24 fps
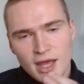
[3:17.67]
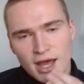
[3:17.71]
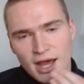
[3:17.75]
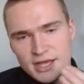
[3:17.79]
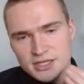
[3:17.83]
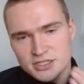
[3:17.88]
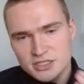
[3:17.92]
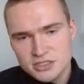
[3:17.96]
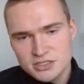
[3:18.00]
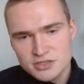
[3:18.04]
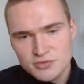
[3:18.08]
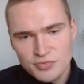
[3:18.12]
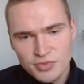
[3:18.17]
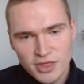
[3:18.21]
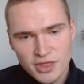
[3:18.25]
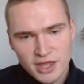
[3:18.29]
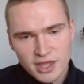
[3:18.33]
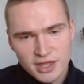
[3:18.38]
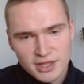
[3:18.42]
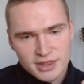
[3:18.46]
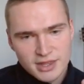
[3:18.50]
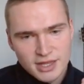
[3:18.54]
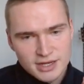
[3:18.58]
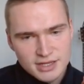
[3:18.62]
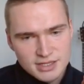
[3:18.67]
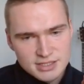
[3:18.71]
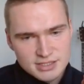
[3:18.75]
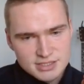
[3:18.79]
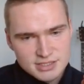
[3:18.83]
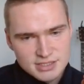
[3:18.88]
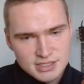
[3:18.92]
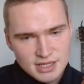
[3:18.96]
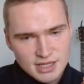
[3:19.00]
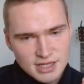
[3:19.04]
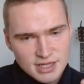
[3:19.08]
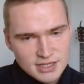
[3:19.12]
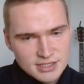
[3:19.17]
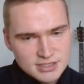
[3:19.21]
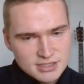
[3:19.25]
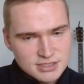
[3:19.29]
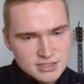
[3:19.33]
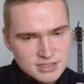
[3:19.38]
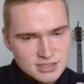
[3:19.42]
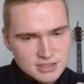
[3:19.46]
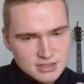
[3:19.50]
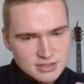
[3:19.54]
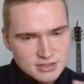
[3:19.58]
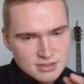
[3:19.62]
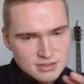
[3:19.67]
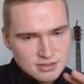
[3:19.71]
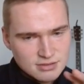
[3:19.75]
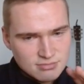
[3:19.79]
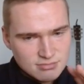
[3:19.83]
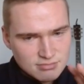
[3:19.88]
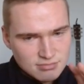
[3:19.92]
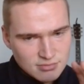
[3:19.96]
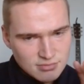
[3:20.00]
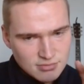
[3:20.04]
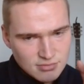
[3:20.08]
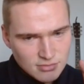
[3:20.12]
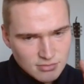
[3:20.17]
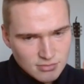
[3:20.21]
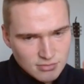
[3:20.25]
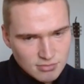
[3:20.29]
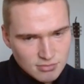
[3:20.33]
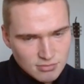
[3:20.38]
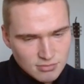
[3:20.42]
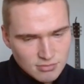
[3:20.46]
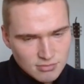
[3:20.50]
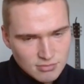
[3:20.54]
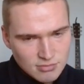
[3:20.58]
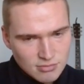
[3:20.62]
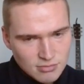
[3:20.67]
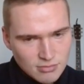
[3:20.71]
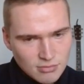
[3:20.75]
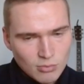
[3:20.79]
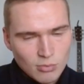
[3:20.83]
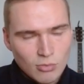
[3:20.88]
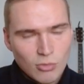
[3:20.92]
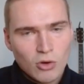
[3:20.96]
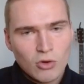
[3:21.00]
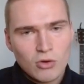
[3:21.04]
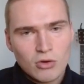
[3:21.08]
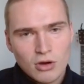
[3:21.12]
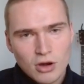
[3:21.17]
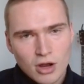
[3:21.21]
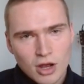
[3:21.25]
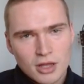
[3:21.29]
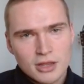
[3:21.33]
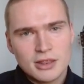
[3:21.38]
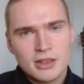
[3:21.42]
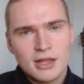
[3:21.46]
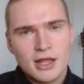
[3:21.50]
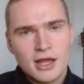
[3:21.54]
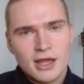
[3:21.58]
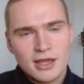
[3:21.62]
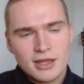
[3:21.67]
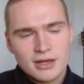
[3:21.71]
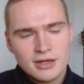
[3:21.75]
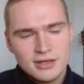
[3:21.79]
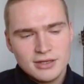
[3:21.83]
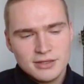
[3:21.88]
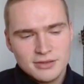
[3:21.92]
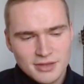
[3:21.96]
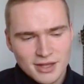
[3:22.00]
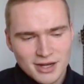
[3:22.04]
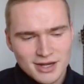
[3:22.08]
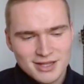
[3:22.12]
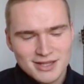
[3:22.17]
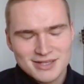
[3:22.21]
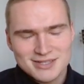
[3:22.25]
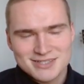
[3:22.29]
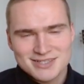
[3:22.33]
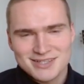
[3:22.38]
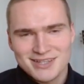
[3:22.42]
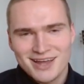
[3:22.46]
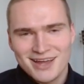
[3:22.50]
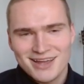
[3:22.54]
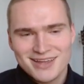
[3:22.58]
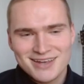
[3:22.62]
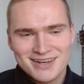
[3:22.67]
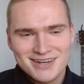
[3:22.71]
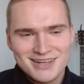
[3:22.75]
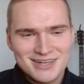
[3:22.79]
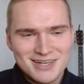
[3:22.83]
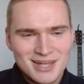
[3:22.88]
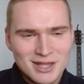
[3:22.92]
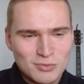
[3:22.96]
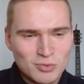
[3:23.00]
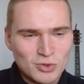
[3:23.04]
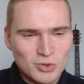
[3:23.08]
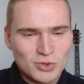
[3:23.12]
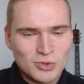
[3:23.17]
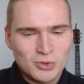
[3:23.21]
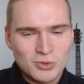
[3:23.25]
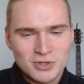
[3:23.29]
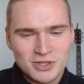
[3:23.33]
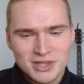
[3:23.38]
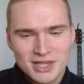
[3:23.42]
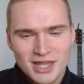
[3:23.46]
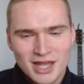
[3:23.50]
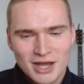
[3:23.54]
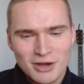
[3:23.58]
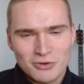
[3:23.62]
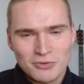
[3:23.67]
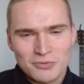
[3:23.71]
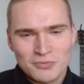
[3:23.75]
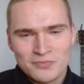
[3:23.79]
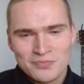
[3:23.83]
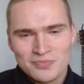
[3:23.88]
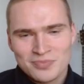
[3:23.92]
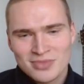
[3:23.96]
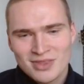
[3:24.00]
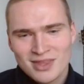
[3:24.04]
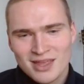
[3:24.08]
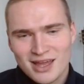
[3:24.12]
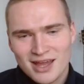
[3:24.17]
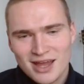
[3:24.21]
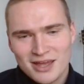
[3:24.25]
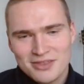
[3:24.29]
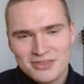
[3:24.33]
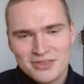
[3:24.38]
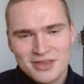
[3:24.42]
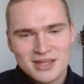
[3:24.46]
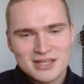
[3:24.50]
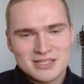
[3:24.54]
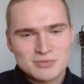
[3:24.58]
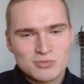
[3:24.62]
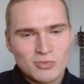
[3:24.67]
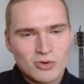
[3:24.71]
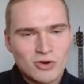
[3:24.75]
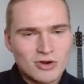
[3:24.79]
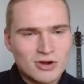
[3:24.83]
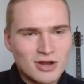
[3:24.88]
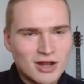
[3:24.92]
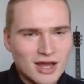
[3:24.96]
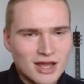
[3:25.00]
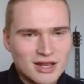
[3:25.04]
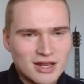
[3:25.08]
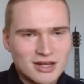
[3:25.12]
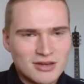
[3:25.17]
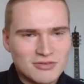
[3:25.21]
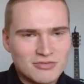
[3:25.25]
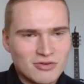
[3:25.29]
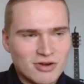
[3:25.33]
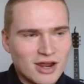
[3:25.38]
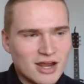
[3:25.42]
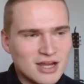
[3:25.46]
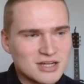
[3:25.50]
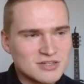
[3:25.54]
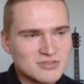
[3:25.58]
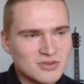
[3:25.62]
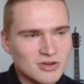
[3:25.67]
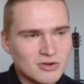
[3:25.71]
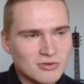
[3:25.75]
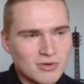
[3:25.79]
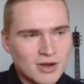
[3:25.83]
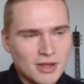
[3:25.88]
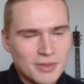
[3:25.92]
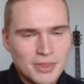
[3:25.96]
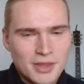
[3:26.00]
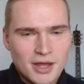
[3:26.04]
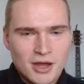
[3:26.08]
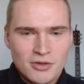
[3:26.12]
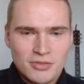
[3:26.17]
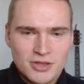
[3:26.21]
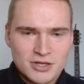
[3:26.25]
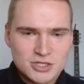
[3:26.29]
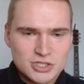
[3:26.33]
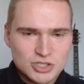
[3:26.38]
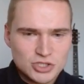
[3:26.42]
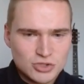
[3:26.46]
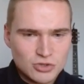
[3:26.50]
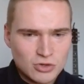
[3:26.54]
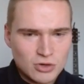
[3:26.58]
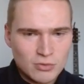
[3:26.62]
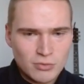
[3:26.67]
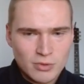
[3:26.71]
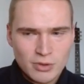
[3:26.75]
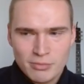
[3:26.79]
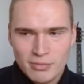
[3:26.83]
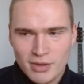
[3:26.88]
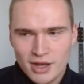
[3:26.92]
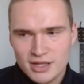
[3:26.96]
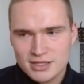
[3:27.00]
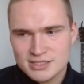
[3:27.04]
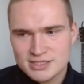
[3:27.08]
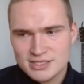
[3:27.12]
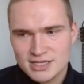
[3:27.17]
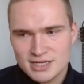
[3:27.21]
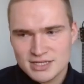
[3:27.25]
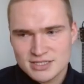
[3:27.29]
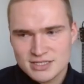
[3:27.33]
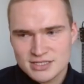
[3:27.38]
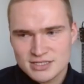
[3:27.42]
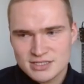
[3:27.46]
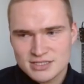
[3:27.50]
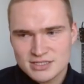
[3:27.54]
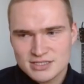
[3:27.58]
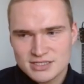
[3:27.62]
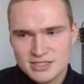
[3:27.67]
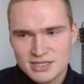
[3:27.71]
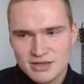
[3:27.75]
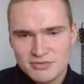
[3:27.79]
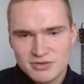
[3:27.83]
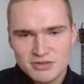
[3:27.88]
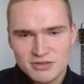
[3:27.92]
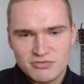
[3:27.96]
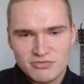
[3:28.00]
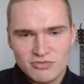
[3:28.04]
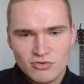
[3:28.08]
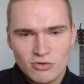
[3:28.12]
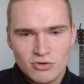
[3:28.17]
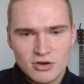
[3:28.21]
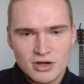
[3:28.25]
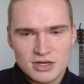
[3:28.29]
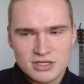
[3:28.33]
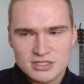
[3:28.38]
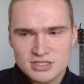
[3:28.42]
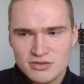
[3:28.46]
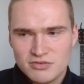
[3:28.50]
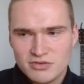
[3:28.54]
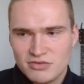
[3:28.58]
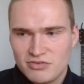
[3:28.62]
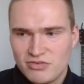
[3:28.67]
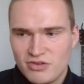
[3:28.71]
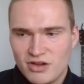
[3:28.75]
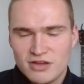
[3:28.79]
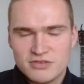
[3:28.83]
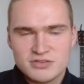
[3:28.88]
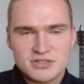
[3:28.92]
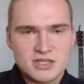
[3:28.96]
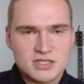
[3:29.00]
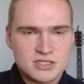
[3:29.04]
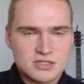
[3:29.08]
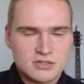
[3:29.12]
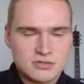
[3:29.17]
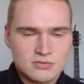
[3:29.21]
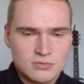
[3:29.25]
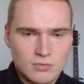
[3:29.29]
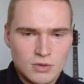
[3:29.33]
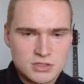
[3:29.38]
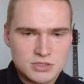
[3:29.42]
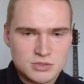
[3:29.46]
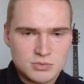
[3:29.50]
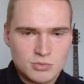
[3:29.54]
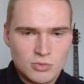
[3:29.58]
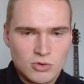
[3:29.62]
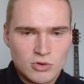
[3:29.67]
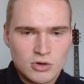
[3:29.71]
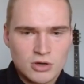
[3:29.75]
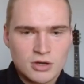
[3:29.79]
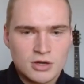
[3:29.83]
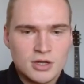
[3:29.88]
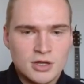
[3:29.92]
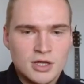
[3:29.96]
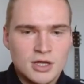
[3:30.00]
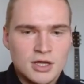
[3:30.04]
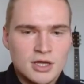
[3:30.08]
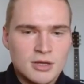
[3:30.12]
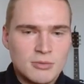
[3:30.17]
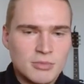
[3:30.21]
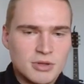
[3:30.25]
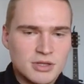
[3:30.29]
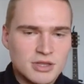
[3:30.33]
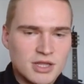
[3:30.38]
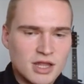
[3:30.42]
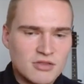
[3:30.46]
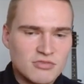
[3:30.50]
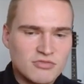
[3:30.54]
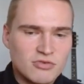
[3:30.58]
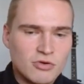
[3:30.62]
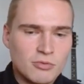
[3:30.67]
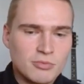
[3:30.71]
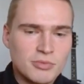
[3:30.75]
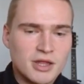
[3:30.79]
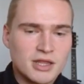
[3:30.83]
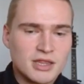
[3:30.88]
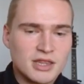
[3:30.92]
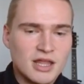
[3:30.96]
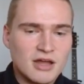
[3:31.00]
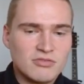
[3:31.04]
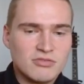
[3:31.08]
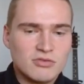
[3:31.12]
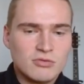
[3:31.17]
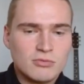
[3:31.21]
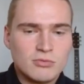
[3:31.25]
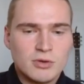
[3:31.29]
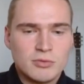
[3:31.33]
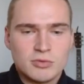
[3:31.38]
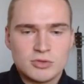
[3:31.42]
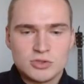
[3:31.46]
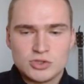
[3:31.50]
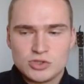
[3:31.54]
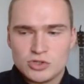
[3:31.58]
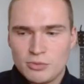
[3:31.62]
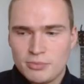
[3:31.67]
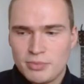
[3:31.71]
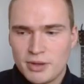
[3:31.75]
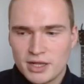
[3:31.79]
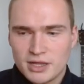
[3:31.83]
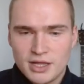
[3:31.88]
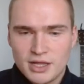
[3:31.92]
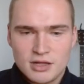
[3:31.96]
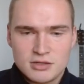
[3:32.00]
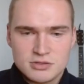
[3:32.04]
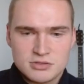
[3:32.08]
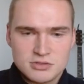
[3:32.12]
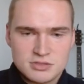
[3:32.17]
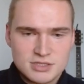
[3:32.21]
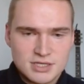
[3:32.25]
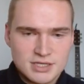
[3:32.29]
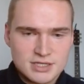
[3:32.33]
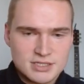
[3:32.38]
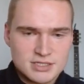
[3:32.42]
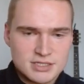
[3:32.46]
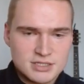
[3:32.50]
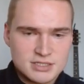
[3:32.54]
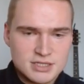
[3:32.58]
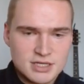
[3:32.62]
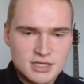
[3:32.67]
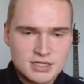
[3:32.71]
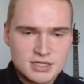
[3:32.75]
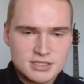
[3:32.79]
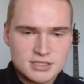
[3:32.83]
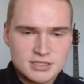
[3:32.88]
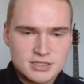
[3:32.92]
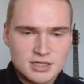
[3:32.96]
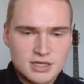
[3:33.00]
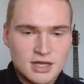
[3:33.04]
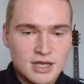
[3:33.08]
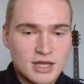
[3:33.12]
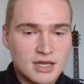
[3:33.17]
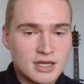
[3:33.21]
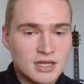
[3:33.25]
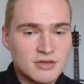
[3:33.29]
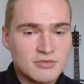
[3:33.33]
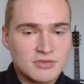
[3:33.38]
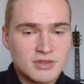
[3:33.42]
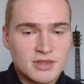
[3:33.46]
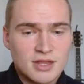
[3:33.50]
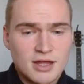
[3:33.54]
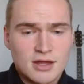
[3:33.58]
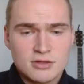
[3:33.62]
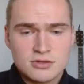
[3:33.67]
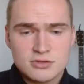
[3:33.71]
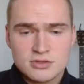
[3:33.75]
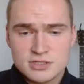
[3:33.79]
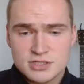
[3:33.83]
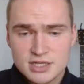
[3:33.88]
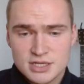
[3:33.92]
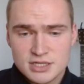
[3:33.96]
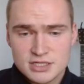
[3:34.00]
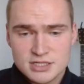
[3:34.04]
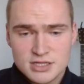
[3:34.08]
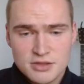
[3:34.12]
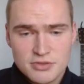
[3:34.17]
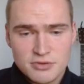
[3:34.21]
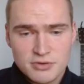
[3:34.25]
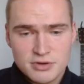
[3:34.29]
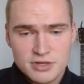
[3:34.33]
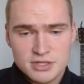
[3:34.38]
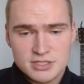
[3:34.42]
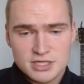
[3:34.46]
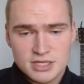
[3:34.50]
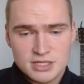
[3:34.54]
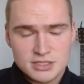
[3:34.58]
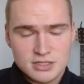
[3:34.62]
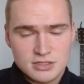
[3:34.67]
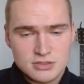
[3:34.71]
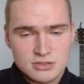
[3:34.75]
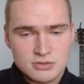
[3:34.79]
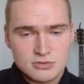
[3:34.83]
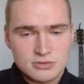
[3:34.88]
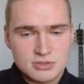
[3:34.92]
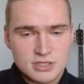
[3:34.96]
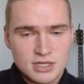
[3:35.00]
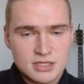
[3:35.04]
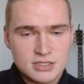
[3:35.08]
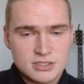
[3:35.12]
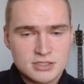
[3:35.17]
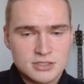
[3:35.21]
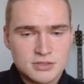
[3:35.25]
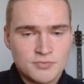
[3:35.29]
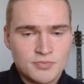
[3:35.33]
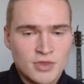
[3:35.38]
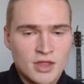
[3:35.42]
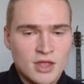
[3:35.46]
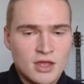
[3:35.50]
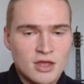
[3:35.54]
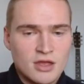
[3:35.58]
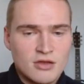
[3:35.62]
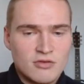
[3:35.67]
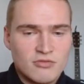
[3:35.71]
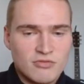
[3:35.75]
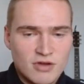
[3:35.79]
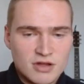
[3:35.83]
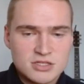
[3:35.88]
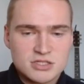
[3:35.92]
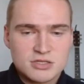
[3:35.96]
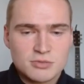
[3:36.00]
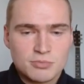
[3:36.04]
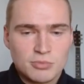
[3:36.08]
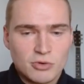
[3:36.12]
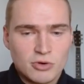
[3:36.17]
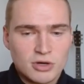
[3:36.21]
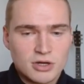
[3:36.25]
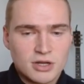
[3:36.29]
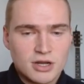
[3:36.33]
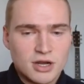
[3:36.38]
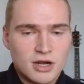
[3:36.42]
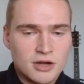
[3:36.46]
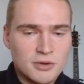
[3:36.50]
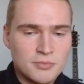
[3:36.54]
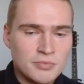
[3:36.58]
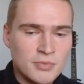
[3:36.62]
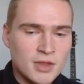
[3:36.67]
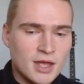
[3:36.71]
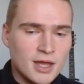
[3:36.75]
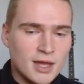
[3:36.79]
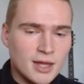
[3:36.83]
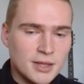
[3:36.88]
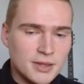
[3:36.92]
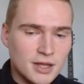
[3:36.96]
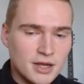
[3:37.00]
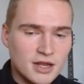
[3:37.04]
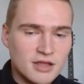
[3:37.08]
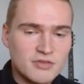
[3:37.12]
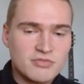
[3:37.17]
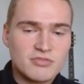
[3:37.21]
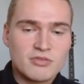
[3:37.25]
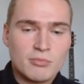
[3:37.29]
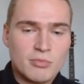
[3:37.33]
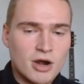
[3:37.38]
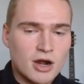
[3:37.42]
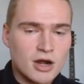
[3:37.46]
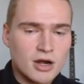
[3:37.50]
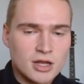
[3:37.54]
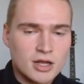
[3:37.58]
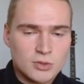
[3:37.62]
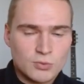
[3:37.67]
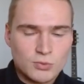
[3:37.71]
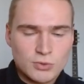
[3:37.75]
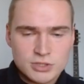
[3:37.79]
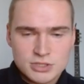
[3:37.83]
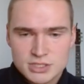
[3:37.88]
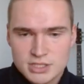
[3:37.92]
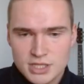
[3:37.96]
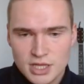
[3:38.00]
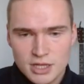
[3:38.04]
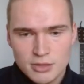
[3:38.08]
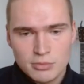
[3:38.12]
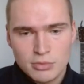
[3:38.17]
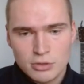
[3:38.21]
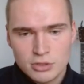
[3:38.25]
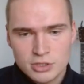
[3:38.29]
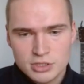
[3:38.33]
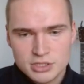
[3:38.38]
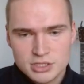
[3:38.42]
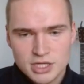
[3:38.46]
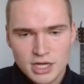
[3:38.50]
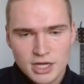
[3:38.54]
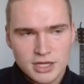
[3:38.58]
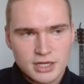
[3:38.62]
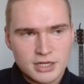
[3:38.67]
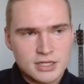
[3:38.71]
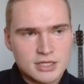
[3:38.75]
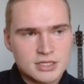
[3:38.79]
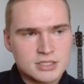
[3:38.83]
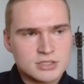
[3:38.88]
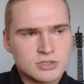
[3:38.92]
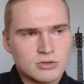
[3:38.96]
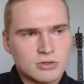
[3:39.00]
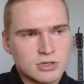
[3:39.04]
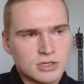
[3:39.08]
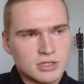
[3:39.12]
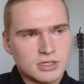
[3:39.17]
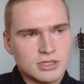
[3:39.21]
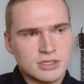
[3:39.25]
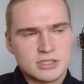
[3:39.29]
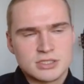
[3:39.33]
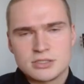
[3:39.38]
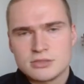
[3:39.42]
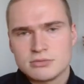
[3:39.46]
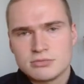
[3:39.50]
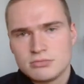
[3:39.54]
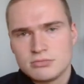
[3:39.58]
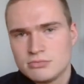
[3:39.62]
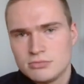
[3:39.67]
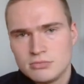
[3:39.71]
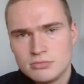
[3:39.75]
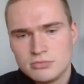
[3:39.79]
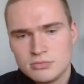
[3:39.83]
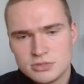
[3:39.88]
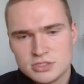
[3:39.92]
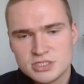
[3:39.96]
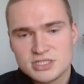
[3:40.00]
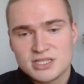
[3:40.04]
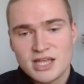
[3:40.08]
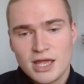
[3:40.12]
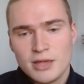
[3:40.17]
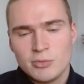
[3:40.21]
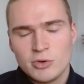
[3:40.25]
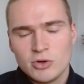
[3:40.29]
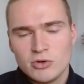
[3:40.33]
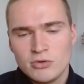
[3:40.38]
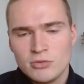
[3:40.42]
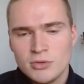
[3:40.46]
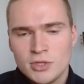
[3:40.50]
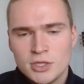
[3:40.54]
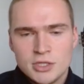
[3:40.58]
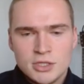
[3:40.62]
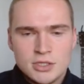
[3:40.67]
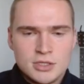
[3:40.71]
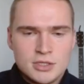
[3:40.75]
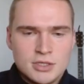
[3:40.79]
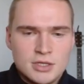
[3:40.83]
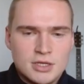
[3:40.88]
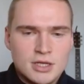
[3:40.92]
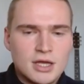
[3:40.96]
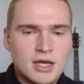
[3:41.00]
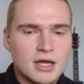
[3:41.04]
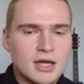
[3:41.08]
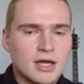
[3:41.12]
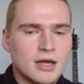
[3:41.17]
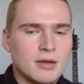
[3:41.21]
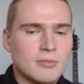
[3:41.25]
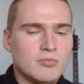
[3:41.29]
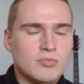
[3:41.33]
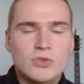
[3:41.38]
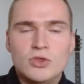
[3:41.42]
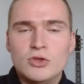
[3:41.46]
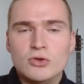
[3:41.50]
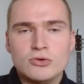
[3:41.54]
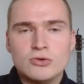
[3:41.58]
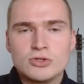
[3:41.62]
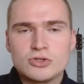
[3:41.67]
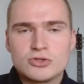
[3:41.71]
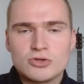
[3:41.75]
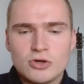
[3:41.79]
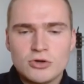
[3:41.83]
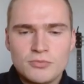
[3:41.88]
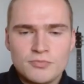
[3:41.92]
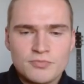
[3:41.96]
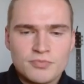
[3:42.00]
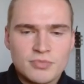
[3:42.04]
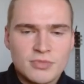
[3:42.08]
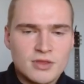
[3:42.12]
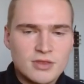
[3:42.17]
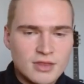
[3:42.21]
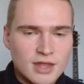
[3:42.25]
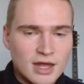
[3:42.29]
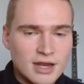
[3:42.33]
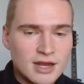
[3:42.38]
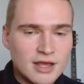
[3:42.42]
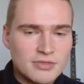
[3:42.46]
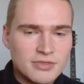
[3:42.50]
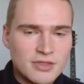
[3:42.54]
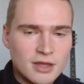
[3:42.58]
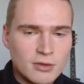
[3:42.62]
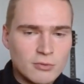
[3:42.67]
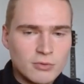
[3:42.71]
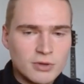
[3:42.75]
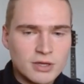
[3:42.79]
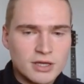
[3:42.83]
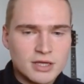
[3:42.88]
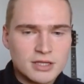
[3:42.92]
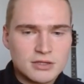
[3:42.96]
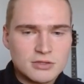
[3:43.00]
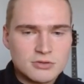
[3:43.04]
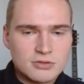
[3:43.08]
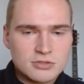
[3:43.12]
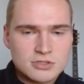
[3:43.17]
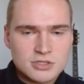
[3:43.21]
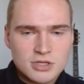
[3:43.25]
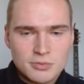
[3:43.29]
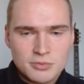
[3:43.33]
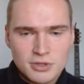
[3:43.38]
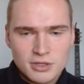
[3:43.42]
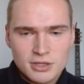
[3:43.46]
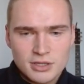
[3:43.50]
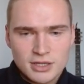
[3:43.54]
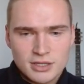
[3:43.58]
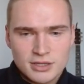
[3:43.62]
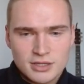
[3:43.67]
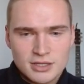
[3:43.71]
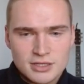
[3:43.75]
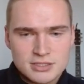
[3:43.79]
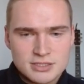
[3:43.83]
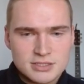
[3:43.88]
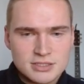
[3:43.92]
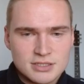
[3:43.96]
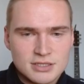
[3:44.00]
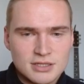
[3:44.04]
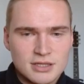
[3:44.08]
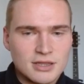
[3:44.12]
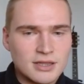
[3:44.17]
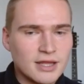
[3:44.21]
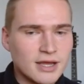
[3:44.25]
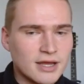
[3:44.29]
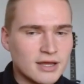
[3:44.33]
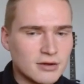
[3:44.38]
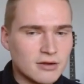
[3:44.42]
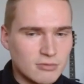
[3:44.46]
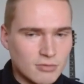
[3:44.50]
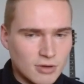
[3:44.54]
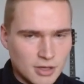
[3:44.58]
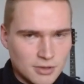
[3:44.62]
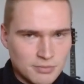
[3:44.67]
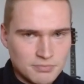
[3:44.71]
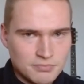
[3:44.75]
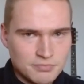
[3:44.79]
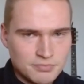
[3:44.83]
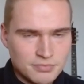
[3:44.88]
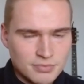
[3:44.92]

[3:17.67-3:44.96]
I just think that it's it's more unlikely than it is likely that we'll do it now. I think it's more likely for Hashflow right now that sure we might test 74 and 75 cents once more, but that from that level we will drop back down to 66 and even down to 63, 62 cents. Find support there. And then if the market will stay bullish like it is, or at least stable, um, neutral, then I think we can do something like this later on.